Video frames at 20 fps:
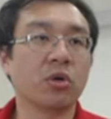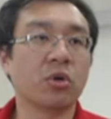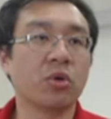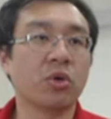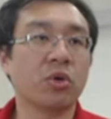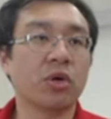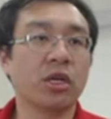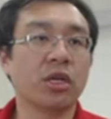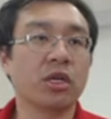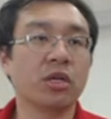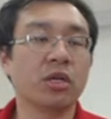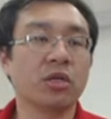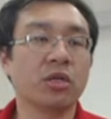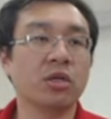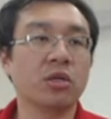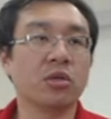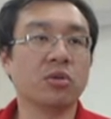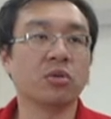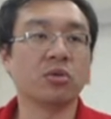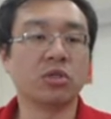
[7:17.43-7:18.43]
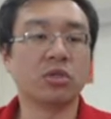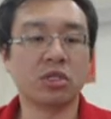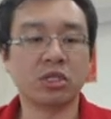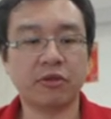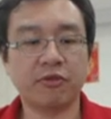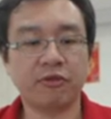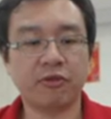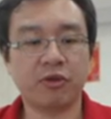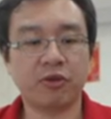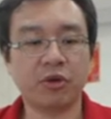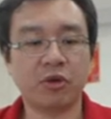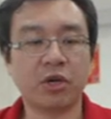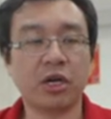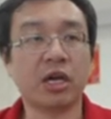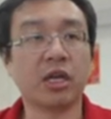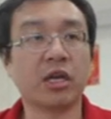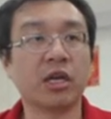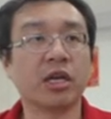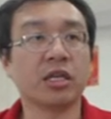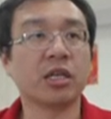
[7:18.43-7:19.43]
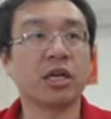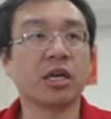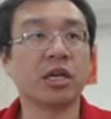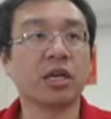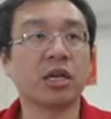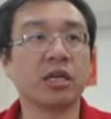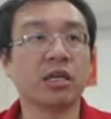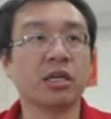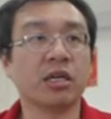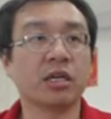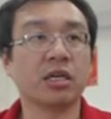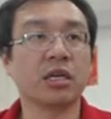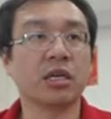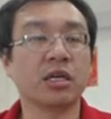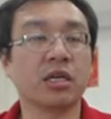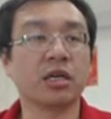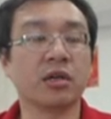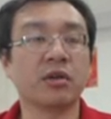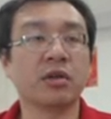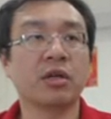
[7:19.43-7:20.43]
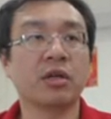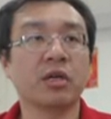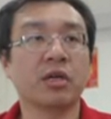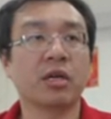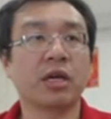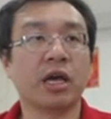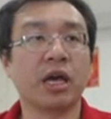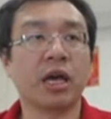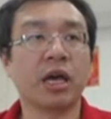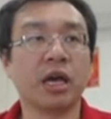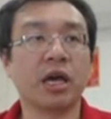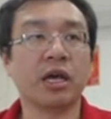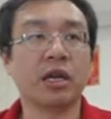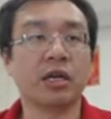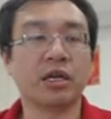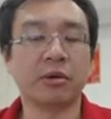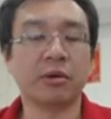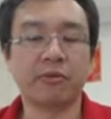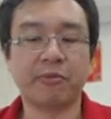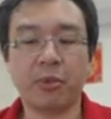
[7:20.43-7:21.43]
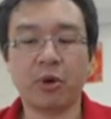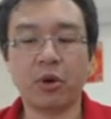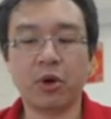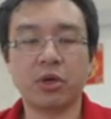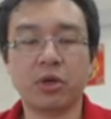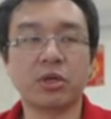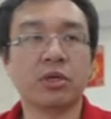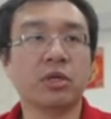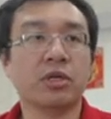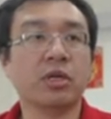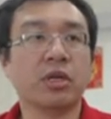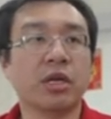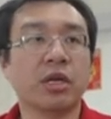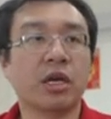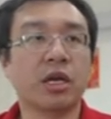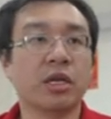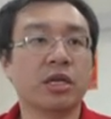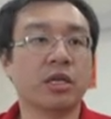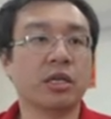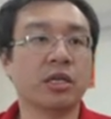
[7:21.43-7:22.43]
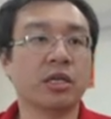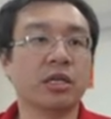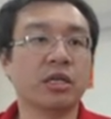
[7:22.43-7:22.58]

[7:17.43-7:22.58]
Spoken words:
queen to g4 and attack the king, and the pawn in the